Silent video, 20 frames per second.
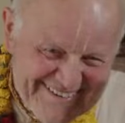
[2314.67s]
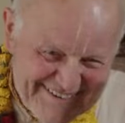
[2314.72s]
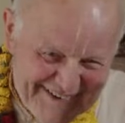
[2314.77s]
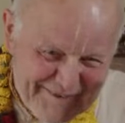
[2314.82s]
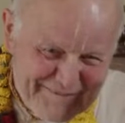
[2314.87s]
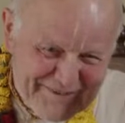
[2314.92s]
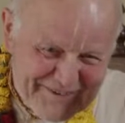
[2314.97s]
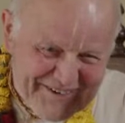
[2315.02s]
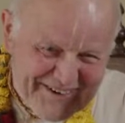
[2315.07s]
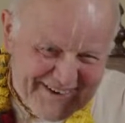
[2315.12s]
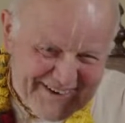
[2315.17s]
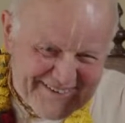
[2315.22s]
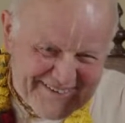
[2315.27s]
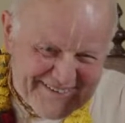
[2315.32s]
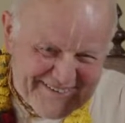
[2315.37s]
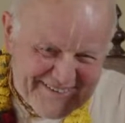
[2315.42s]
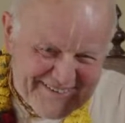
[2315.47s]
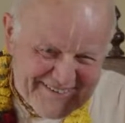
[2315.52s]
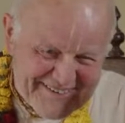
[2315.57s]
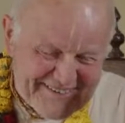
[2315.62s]

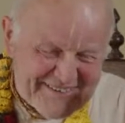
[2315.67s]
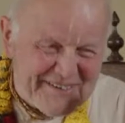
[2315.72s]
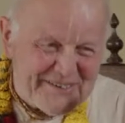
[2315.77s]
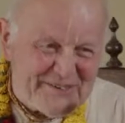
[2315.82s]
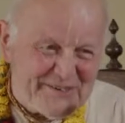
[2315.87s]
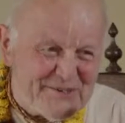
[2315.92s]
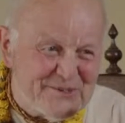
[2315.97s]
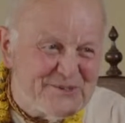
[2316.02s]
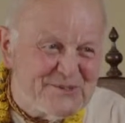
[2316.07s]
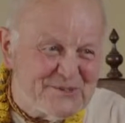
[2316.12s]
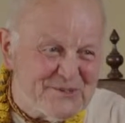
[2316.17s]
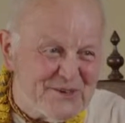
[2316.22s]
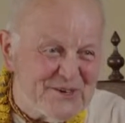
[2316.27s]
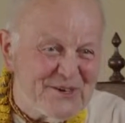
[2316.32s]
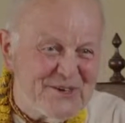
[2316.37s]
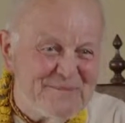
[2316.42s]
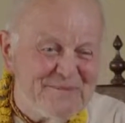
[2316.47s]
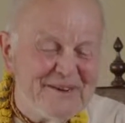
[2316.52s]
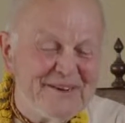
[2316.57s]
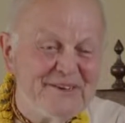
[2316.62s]
Yamaraj. He said, you
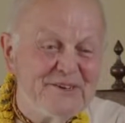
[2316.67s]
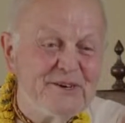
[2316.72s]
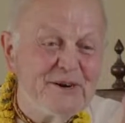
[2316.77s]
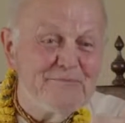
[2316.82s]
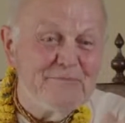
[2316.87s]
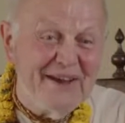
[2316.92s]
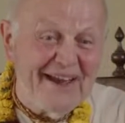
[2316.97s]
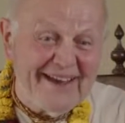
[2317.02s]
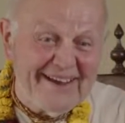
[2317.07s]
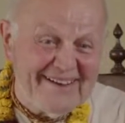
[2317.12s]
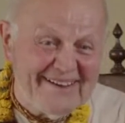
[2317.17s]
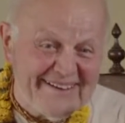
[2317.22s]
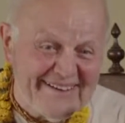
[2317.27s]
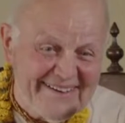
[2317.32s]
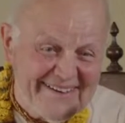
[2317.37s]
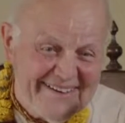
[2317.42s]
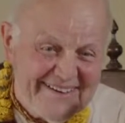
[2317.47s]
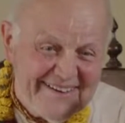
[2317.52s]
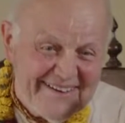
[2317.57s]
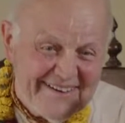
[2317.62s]
saw him and you're back.
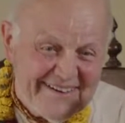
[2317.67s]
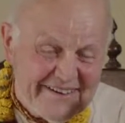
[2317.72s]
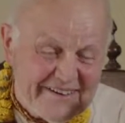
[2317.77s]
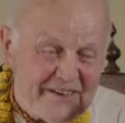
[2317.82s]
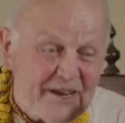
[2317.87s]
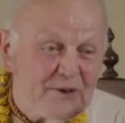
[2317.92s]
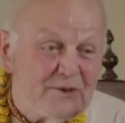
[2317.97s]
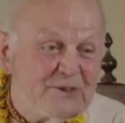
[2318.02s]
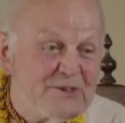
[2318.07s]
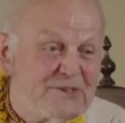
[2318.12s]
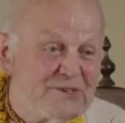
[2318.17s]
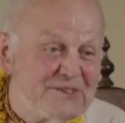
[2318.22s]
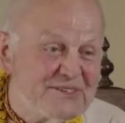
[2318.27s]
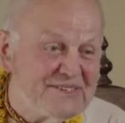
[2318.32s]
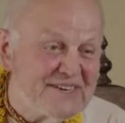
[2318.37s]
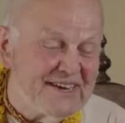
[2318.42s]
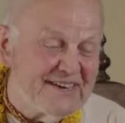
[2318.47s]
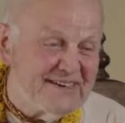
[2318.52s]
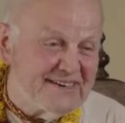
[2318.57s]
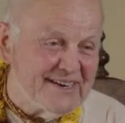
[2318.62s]
Now you should
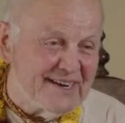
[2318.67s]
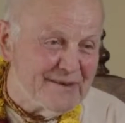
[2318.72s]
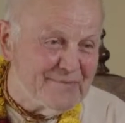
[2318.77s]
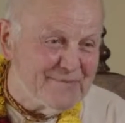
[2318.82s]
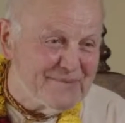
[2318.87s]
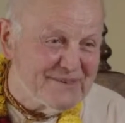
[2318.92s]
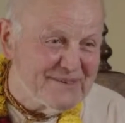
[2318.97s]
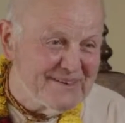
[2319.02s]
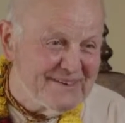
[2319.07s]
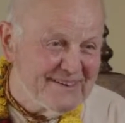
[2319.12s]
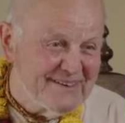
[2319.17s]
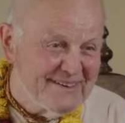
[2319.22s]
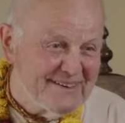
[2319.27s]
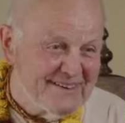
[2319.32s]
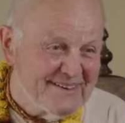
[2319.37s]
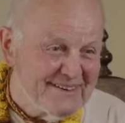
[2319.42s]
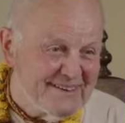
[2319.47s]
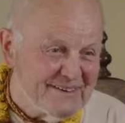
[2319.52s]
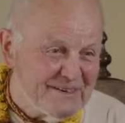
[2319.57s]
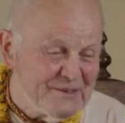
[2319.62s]
take it up.
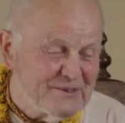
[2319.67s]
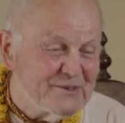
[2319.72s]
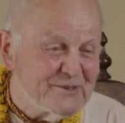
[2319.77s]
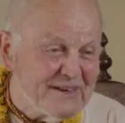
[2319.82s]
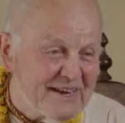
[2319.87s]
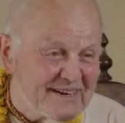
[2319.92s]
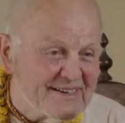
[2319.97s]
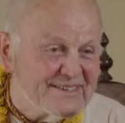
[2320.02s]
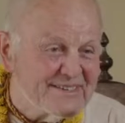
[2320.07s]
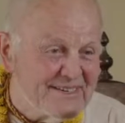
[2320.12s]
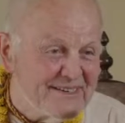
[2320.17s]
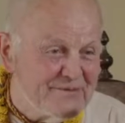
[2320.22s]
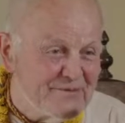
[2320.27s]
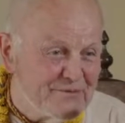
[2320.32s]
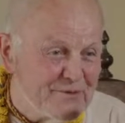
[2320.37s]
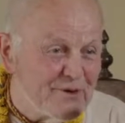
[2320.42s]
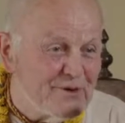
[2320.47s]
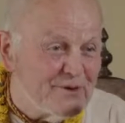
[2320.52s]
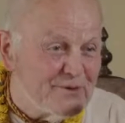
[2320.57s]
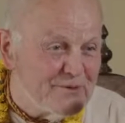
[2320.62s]
You should actually
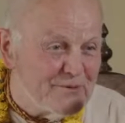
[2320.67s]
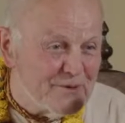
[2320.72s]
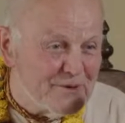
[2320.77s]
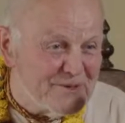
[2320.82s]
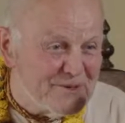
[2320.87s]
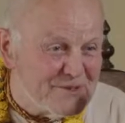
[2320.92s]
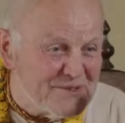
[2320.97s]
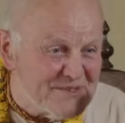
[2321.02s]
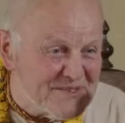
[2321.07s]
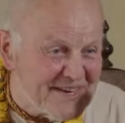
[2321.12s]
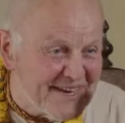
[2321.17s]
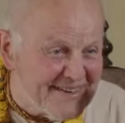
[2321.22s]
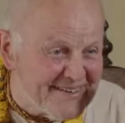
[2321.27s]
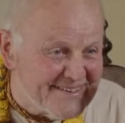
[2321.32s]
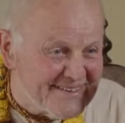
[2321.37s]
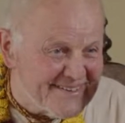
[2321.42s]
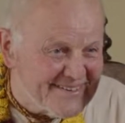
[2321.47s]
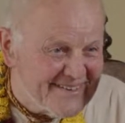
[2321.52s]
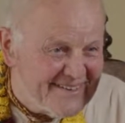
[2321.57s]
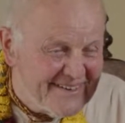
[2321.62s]
follow what you said.
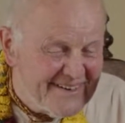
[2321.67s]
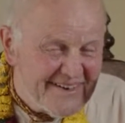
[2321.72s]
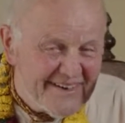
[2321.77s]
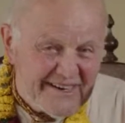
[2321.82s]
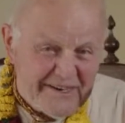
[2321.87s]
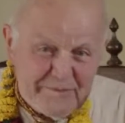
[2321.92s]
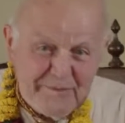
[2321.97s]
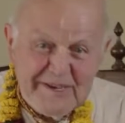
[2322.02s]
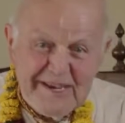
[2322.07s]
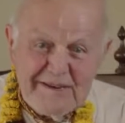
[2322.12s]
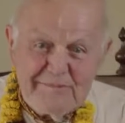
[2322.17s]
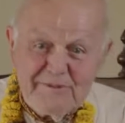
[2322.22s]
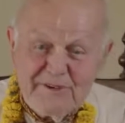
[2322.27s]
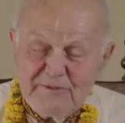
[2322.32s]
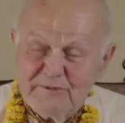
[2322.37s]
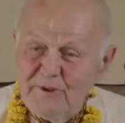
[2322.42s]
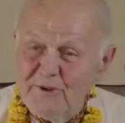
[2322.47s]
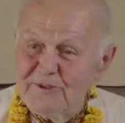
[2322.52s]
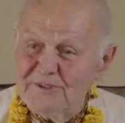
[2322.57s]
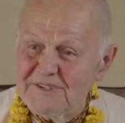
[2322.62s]
He became a
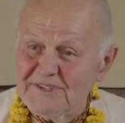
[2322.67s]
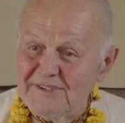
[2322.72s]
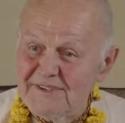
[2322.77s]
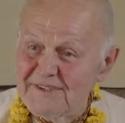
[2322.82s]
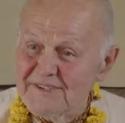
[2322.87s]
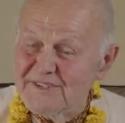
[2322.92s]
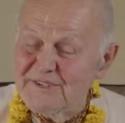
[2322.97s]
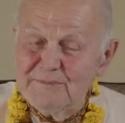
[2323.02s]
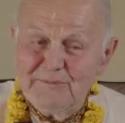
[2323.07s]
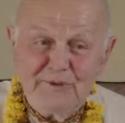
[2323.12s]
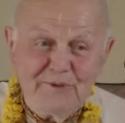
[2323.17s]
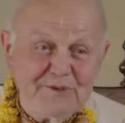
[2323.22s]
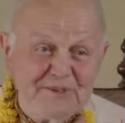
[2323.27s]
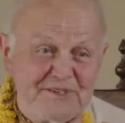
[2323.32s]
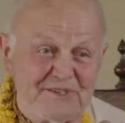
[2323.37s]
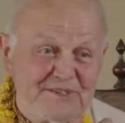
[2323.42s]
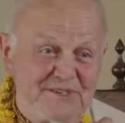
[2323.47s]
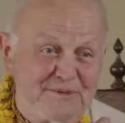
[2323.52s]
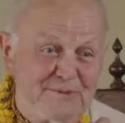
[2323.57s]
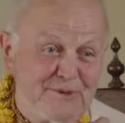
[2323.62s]
devotee, and he's a book
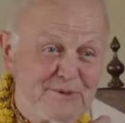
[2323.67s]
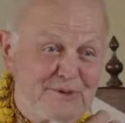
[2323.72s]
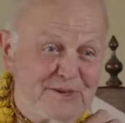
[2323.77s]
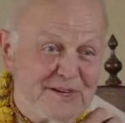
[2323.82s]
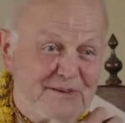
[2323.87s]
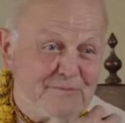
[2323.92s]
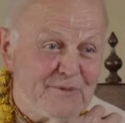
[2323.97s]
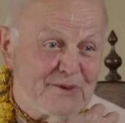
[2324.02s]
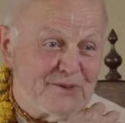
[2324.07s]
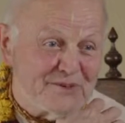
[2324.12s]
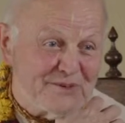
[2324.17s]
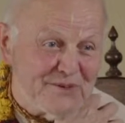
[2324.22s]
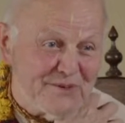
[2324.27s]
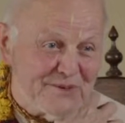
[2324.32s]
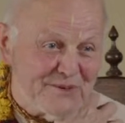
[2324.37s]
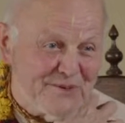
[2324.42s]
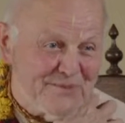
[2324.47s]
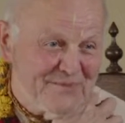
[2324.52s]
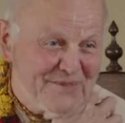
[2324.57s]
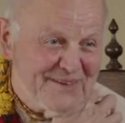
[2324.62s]
distributor in Moscow.
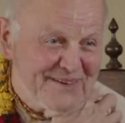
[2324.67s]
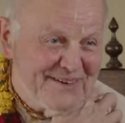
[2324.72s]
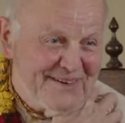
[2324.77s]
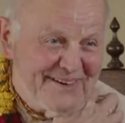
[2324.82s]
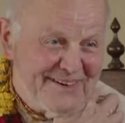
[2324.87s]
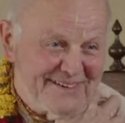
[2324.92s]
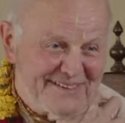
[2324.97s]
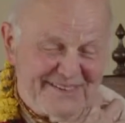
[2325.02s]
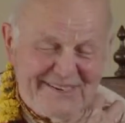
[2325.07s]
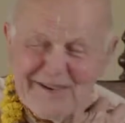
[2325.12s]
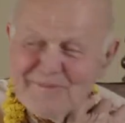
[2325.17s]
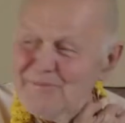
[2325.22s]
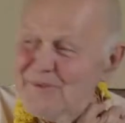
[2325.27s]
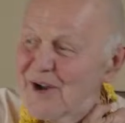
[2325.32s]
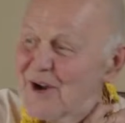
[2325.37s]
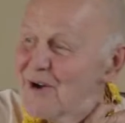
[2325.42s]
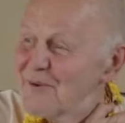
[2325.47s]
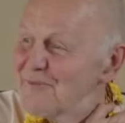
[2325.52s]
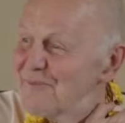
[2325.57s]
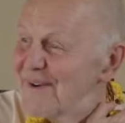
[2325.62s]
Srila
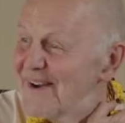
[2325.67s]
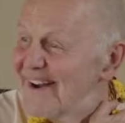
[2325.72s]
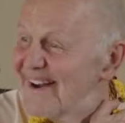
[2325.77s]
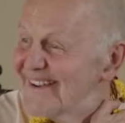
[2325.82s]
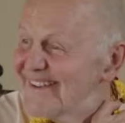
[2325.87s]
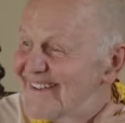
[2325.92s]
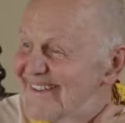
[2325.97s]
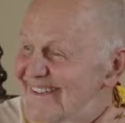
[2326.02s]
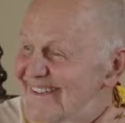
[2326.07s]
Prabhupada